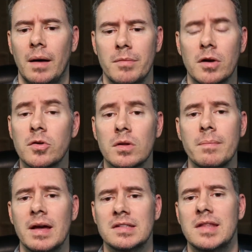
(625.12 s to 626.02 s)
They're doing the
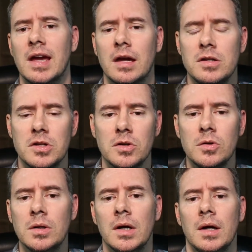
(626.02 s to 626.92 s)
best they can
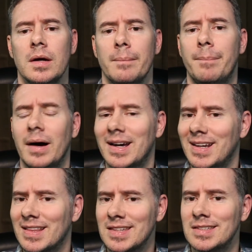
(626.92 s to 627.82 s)
do,
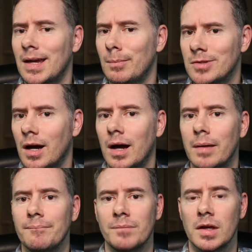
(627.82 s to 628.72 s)
but at the same
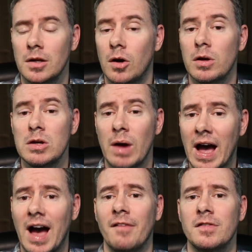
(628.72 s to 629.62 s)
time, you
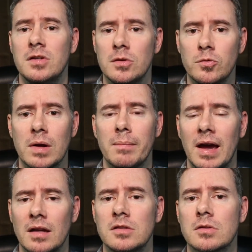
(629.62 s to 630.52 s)
have to
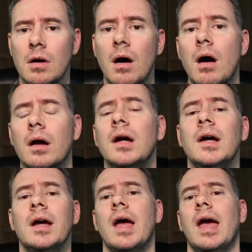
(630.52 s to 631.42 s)
remain strong
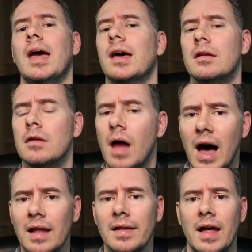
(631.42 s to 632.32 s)
and
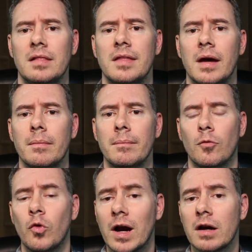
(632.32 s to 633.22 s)
not let them
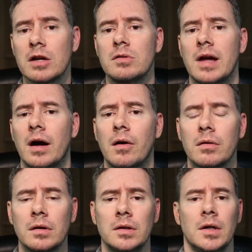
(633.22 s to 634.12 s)
wear you
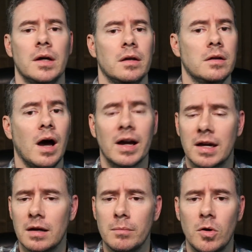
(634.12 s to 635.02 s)
down, not
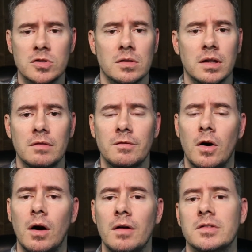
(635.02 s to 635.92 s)
get emotionally
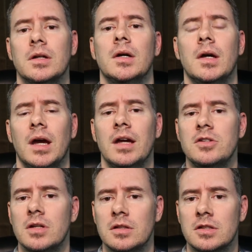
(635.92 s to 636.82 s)
involved, and
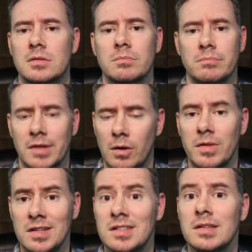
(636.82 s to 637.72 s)
just,
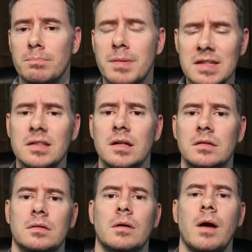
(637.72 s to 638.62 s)
this is a
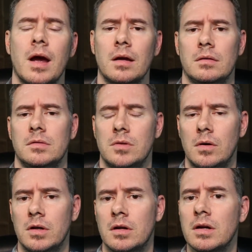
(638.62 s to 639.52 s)
business, all right?
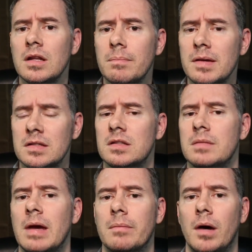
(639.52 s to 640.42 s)
So you're in the business to
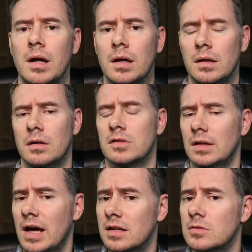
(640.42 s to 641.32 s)
make money. There's a
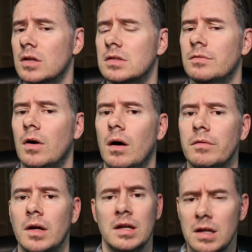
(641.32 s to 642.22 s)
lot of stress
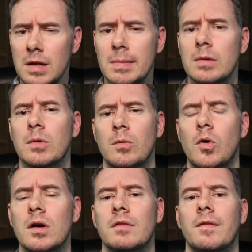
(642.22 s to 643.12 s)
involved, and you need to be
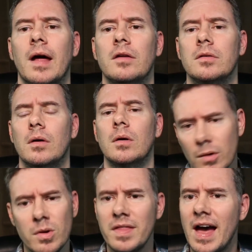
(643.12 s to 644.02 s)
rewarded for that. So
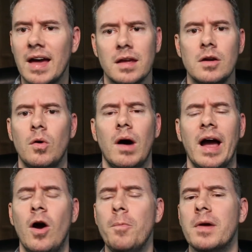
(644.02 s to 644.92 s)
with that, I
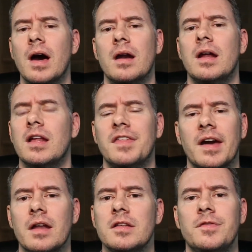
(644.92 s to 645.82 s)
hope you got anything
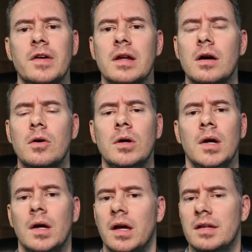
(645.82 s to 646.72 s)
out of this video.
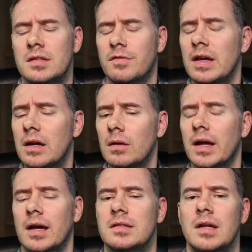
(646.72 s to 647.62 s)
This video,
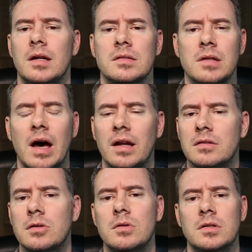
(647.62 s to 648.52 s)
like I said, is not
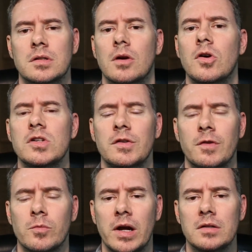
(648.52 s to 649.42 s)
to discourage you
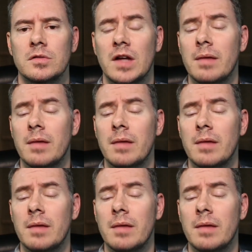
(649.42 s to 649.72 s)
from rentals.